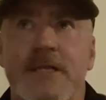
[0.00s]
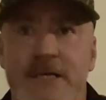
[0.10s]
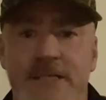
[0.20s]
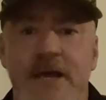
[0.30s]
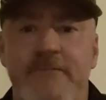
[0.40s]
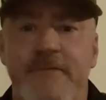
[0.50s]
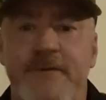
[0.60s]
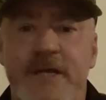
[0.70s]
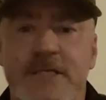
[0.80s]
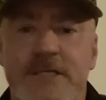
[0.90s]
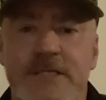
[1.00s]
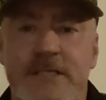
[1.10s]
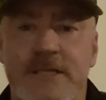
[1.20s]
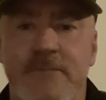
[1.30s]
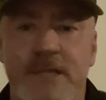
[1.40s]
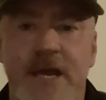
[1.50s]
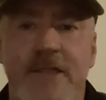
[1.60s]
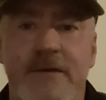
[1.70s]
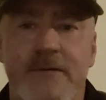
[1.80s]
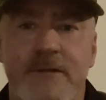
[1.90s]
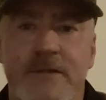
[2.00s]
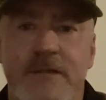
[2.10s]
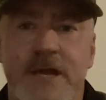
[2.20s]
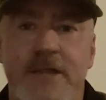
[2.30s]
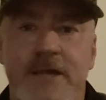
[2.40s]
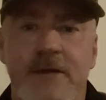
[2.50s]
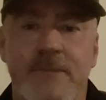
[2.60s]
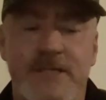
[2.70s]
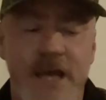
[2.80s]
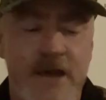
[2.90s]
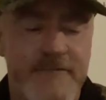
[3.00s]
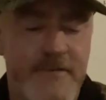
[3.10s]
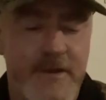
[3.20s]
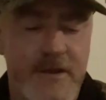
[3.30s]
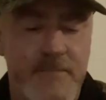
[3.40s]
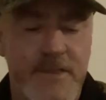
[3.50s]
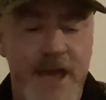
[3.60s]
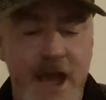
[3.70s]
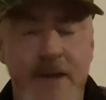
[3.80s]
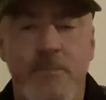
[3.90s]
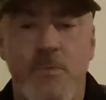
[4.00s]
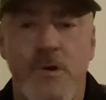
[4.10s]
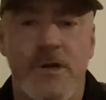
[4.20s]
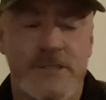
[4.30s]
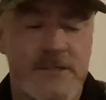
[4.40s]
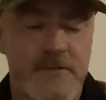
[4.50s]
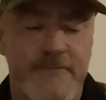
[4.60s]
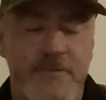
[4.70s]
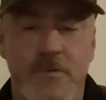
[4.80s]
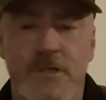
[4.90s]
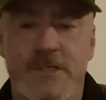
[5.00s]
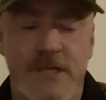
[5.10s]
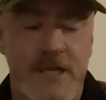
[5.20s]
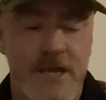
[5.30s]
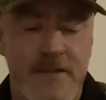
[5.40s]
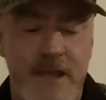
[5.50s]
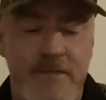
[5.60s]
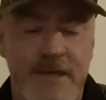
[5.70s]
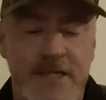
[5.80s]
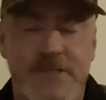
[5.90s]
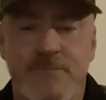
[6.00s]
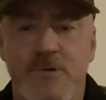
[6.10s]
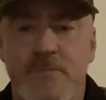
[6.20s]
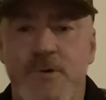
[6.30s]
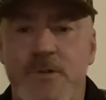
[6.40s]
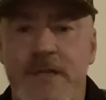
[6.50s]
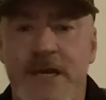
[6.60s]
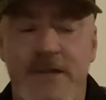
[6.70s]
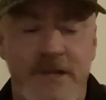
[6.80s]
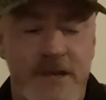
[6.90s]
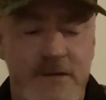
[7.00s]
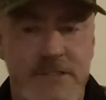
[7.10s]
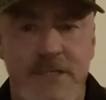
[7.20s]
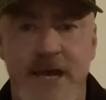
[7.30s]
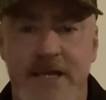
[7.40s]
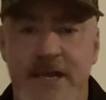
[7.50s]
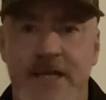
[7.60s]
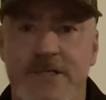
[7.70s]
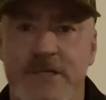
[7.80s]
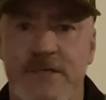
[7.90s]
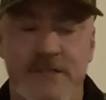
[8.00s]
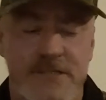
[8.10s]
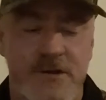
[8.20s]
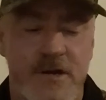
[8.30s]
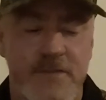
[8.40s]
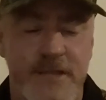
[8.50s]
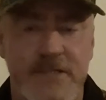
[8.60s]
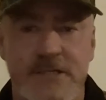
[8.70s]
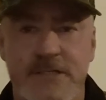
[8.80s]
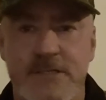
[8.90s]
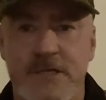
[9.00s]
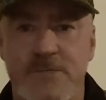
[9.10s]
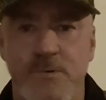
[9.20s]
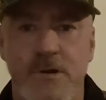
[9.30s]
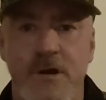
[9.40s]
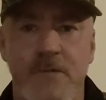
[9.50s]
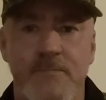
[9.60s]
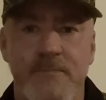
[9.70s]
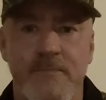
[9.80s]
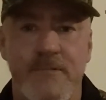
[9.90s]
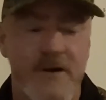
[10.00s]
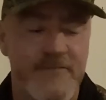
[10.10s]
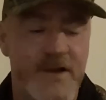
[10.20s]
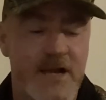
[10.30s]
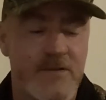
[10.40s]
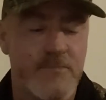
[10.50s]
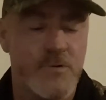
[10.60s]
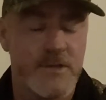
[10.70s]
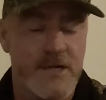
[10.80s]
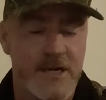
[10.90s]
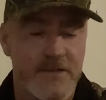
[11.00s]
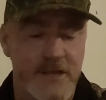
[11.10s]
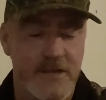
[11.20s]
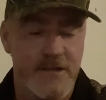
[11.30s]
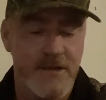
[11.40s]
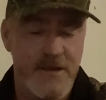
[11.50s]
doesn't have the features that some of the other companies have, but the app works flawlessly. And that's more important than anything else. That connection side of things is what I value more than anything.